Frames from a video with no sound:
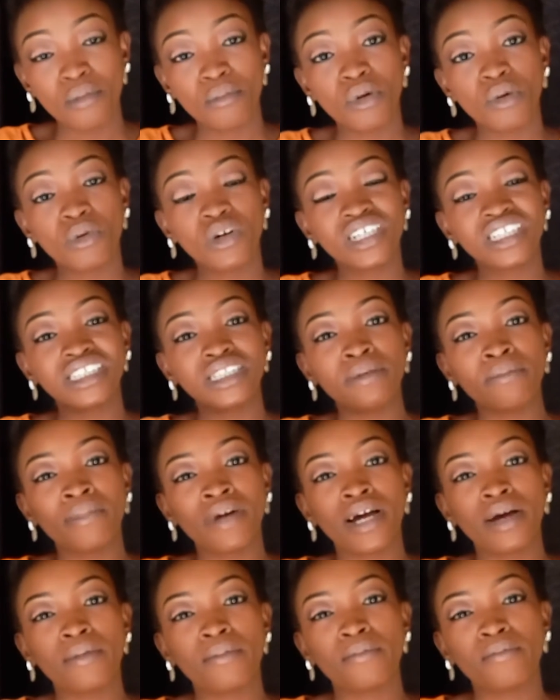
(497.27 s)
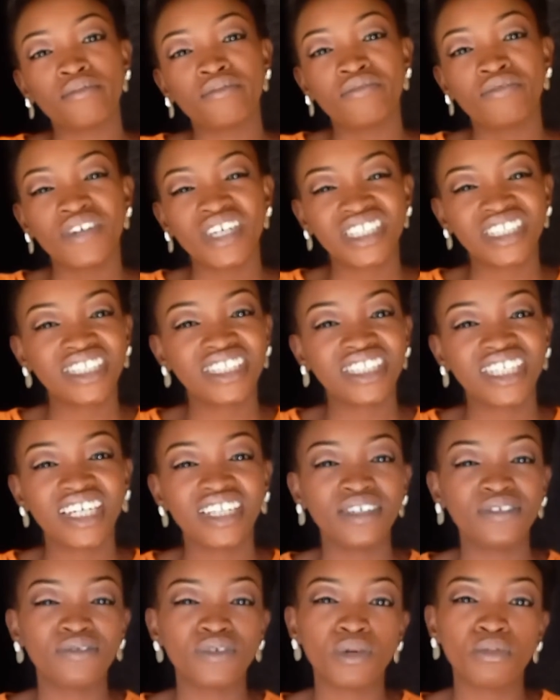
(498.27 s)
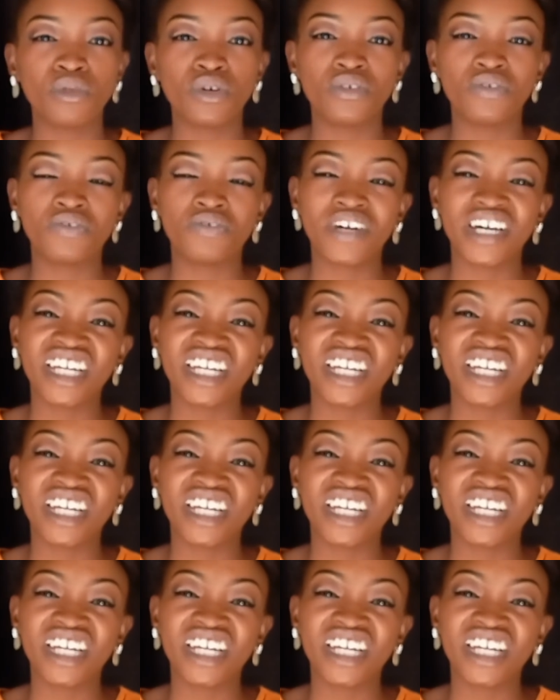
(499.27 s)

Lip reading: But once the man faces any form of